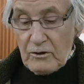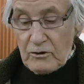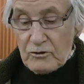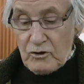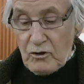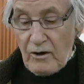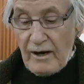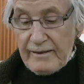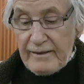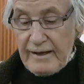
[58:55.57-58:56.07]

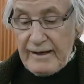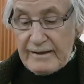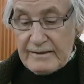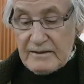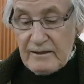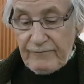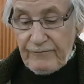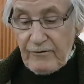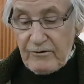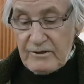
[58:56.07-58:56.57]
So I think
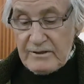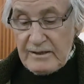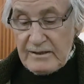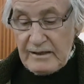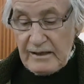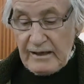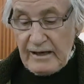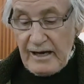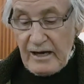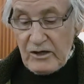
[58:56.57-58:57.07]
it's the first
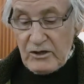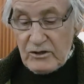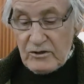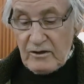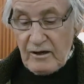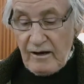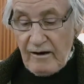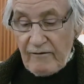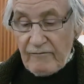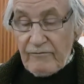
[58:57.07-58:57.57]

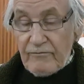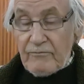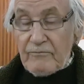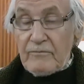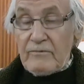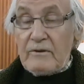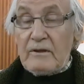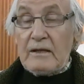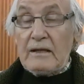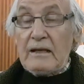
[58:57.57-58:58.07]
indication of
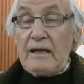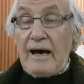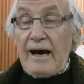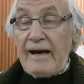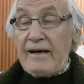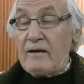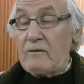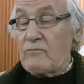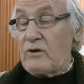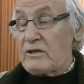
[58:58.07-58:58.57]
the
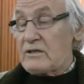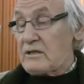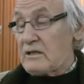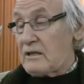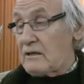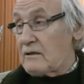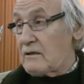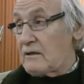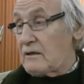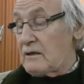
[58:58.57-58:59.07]
line in which
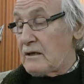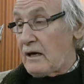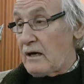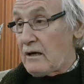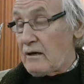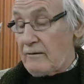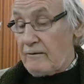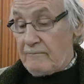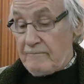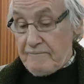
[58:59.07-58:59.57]

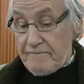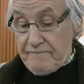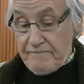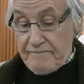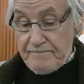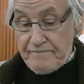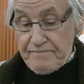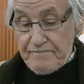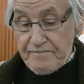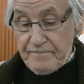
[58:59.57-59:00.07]
the
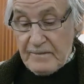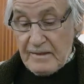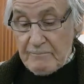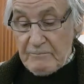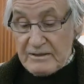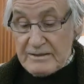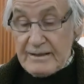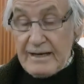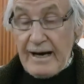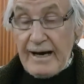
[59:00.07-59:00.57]

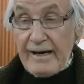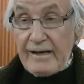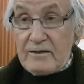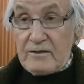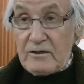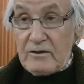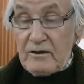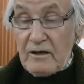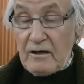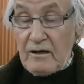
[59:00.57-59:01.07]
Messiah
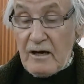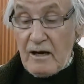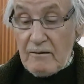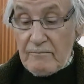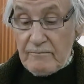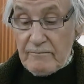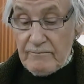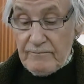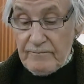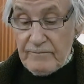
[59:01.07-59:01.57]
is going to come.